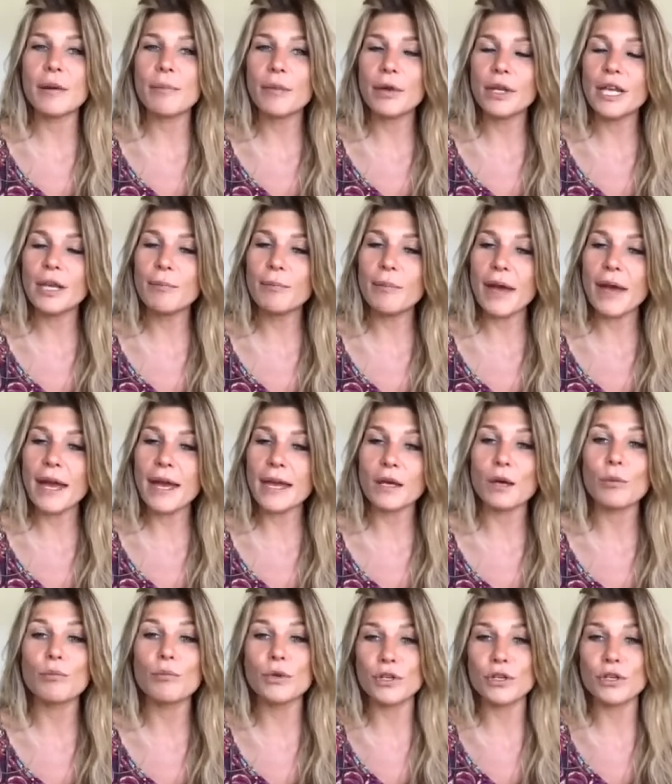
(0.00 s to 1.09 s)
money
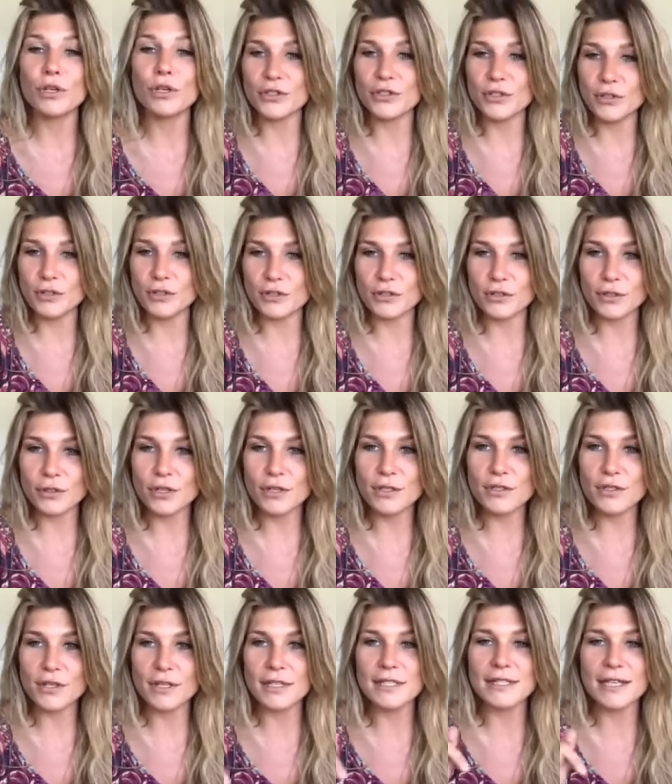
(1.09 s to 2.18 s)
back, but the student
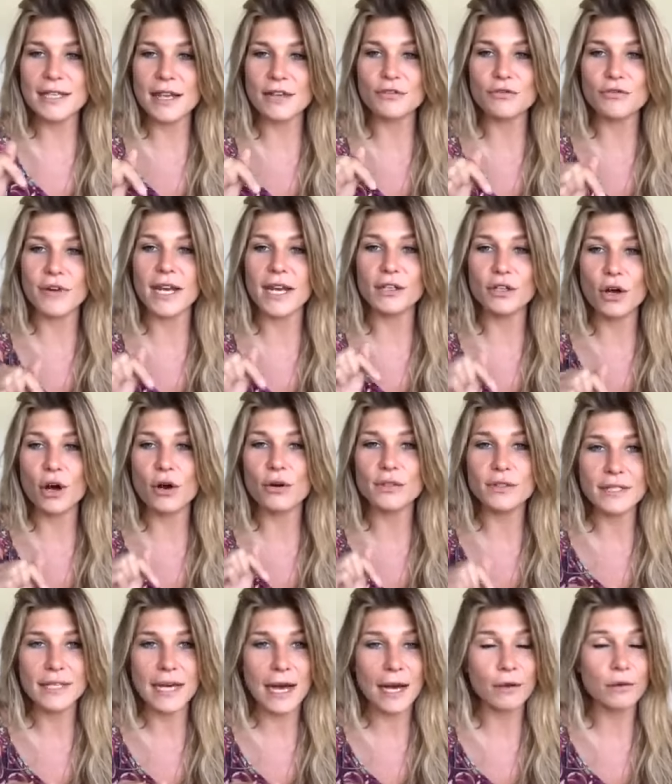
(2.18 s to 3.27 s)
success rate
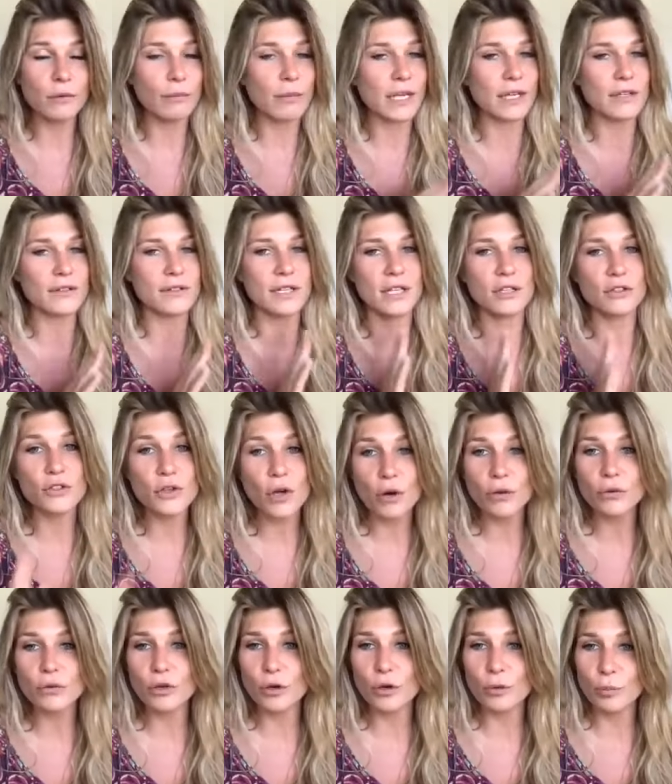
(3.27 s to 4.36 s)
goes down because they
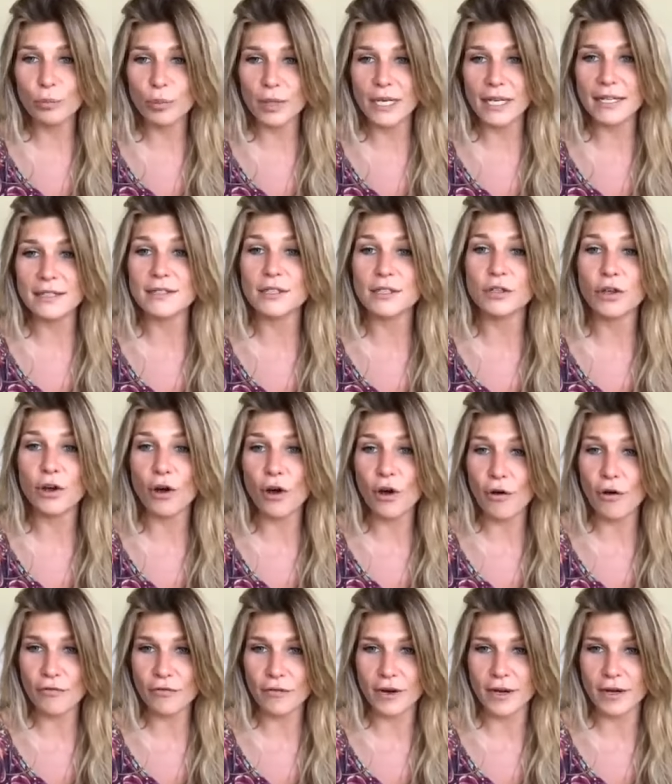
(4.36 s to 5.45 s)
don't complete the
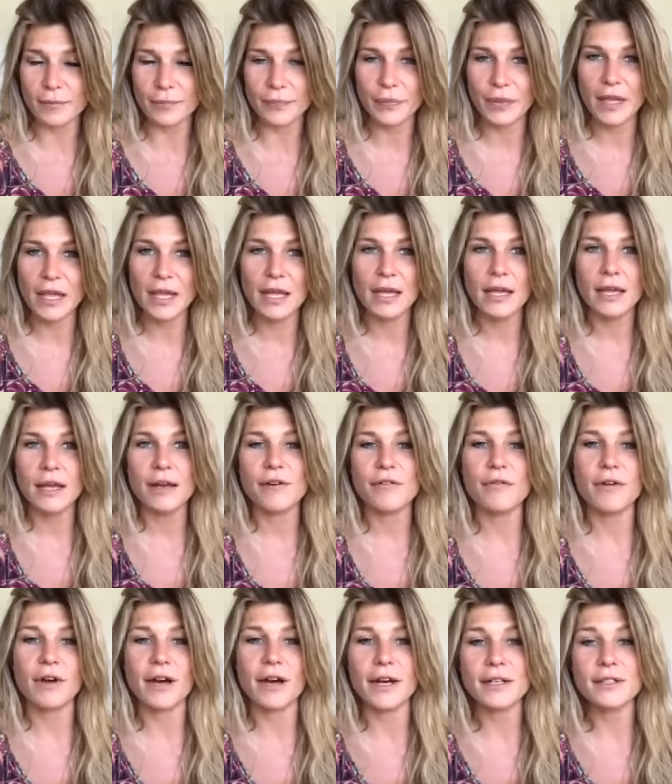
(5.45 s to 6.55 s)
offer,
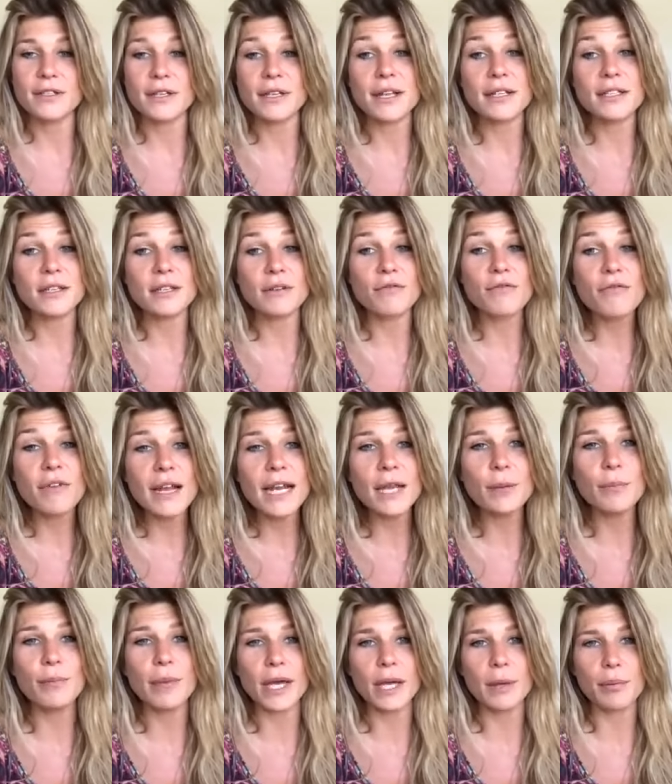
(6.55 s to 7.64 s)
right? So that's a
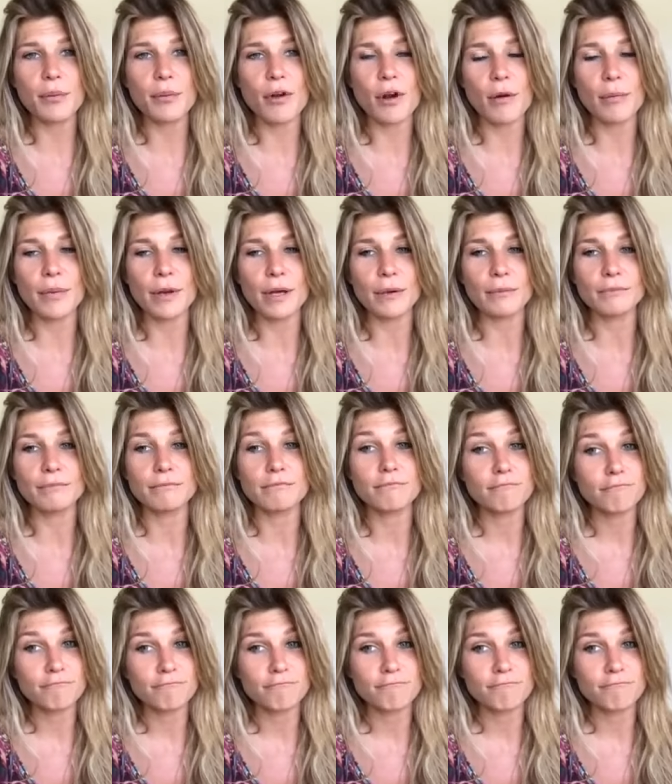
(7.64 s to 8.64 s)
really big problem